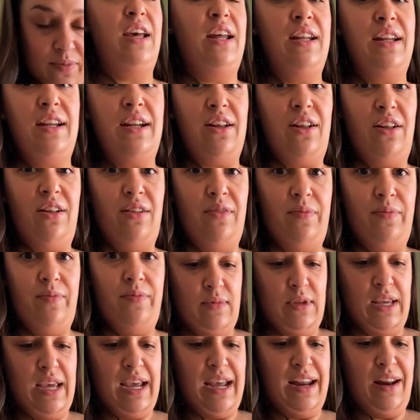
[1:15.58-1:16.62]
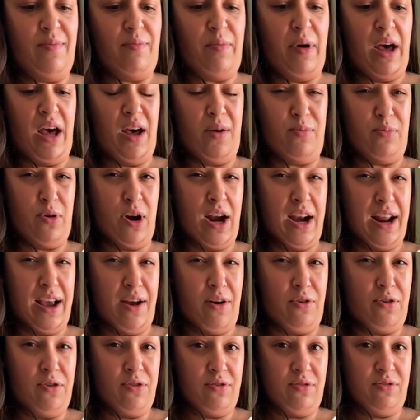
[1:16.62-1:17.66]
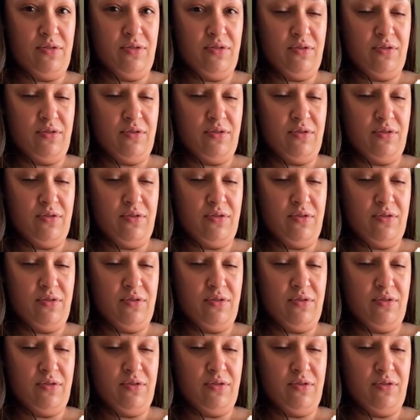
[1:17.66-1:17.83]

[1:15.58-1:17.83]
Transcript: and it'll kind of pop right out.